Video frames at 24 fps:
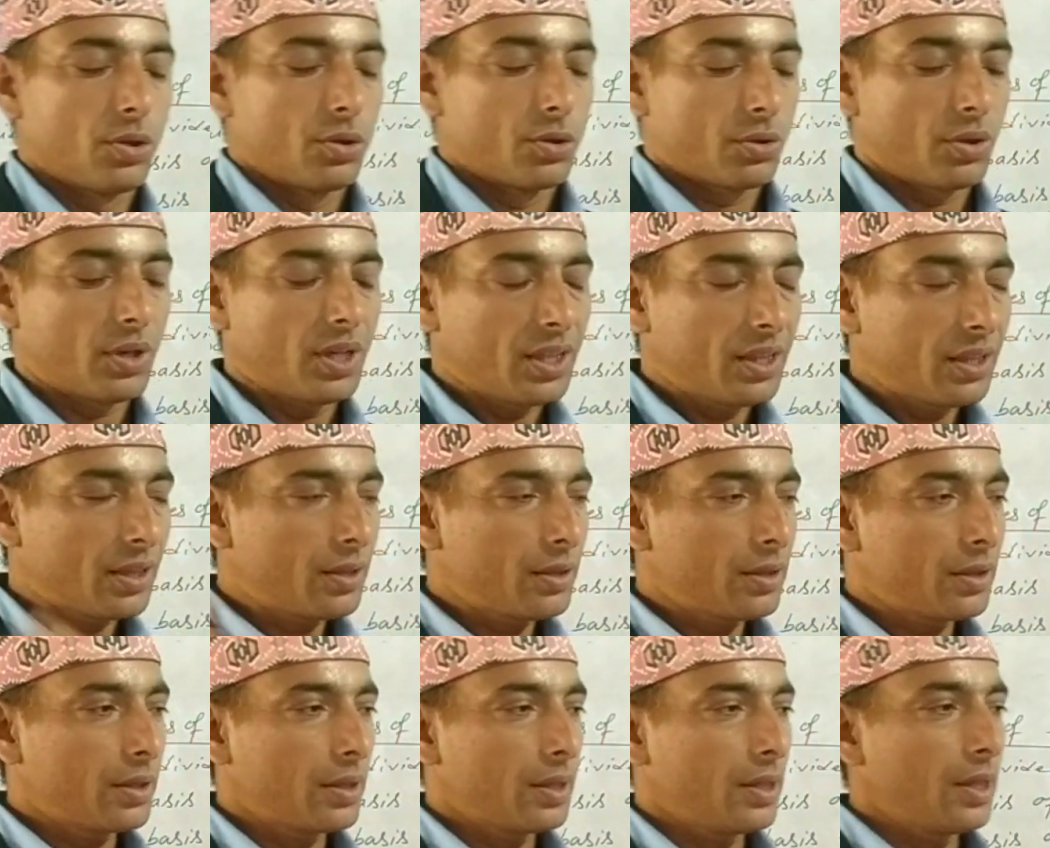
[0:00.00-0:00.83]
So in
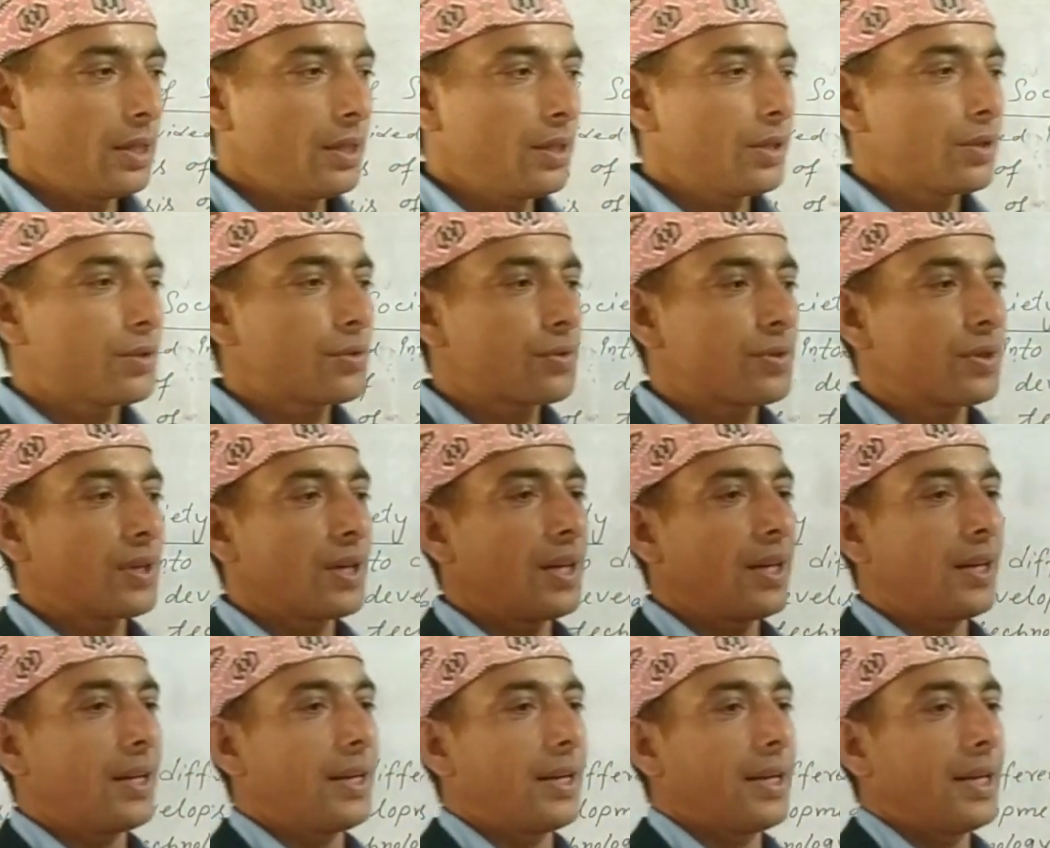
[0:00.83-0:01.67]
the
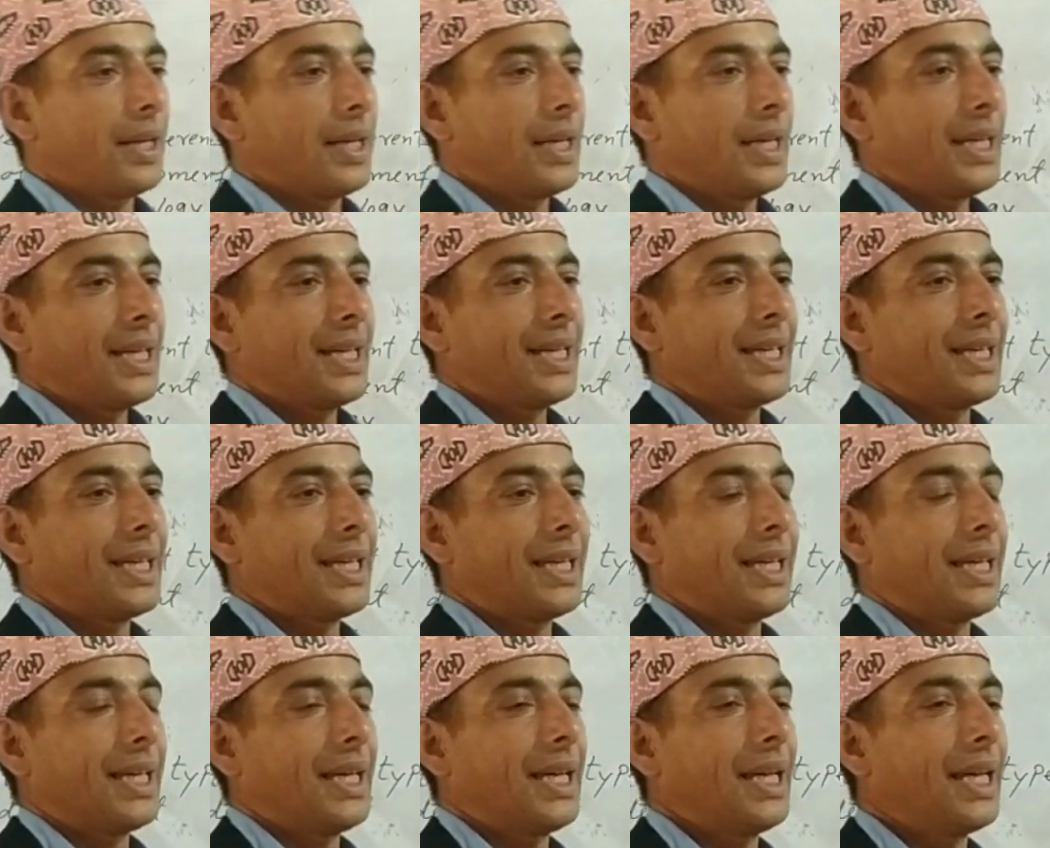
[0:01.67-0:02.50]
industrial
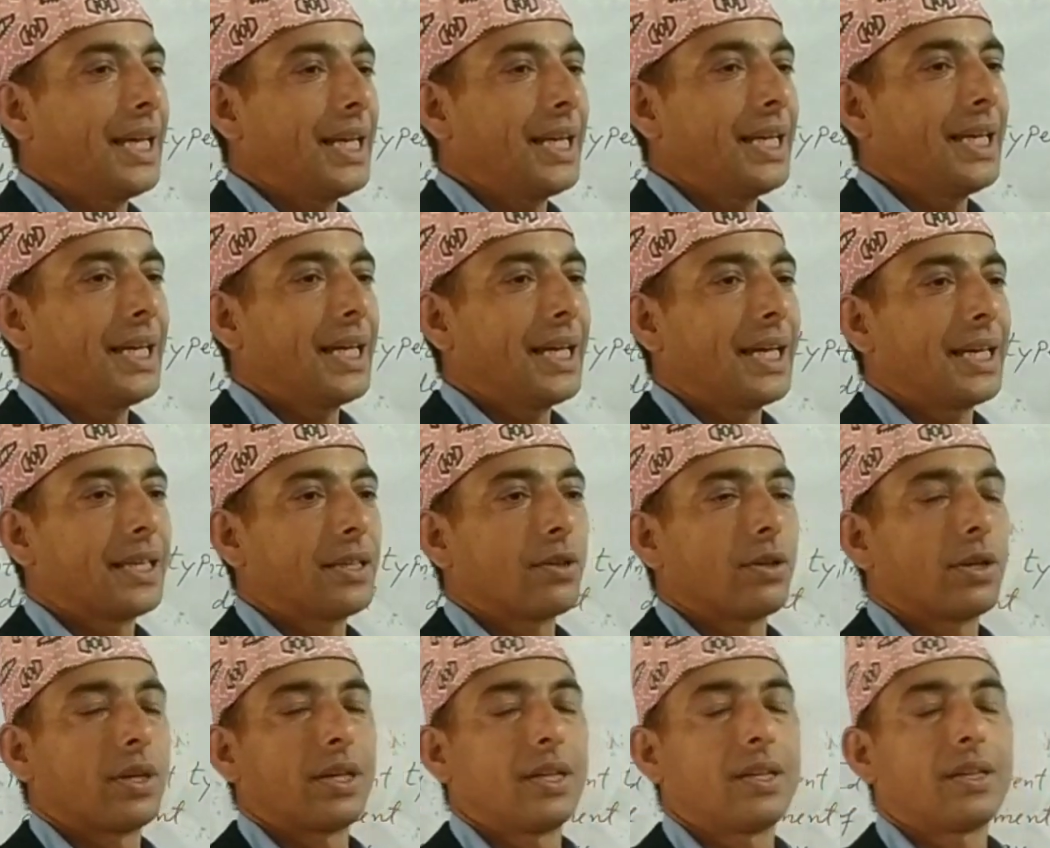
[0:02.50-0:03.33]
areas
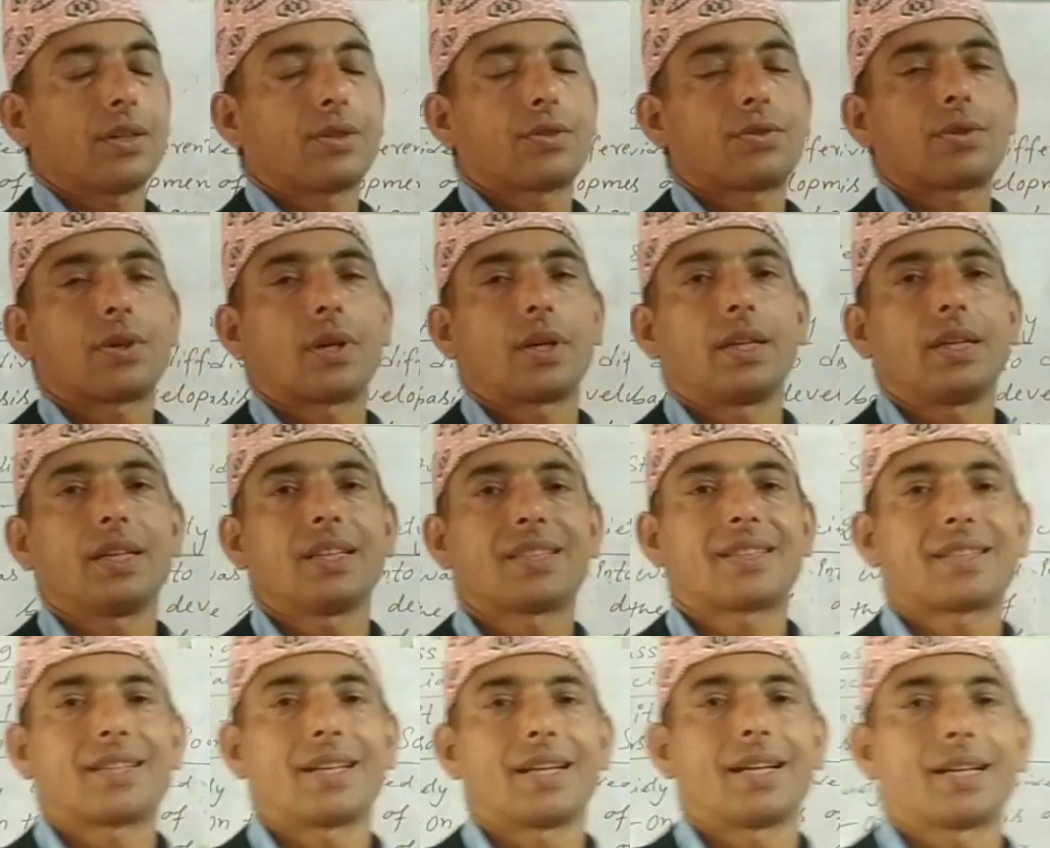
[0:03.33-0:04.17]
or industrial
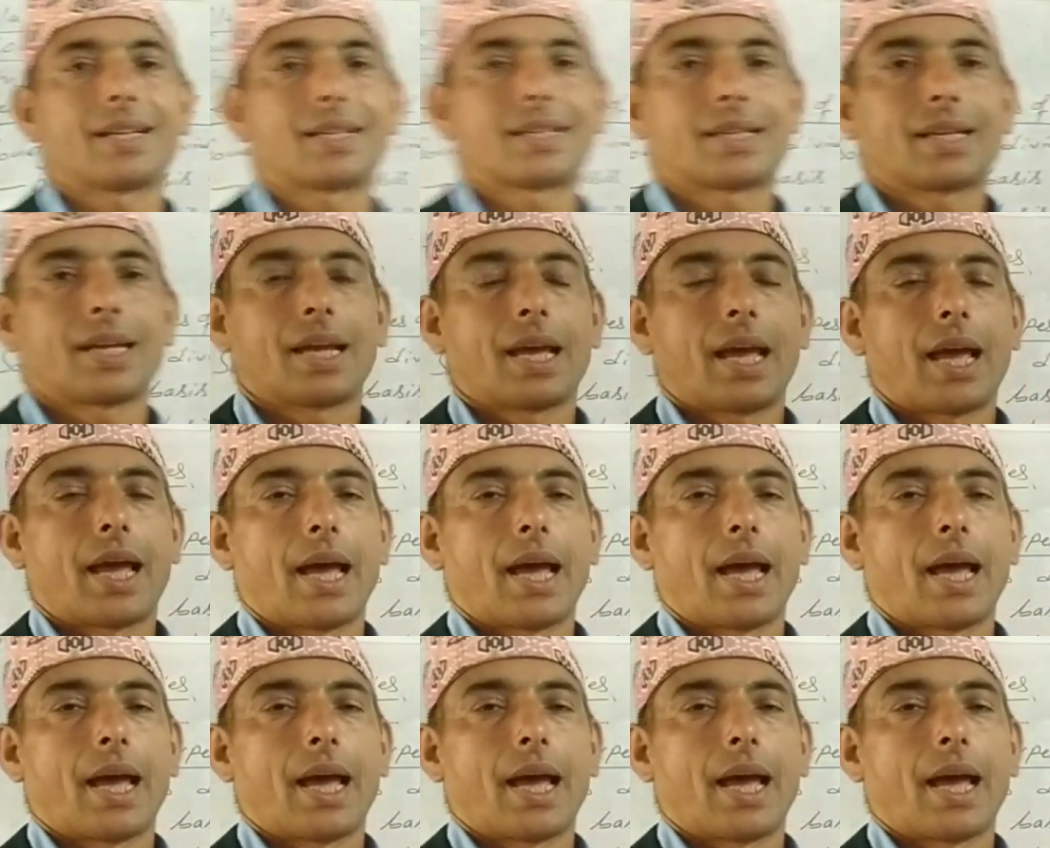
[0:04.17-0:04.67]
estates,